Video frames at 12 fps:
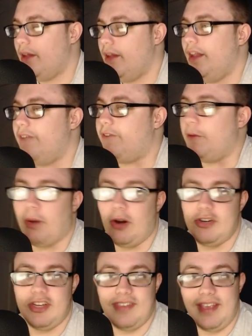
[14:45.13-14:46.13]
if you
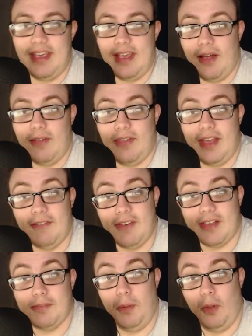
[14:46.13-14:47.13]
purchase the League of
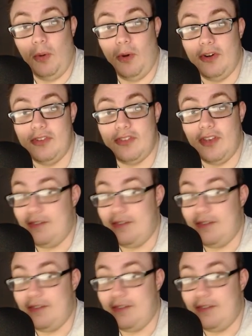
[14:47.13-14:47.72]
Explorers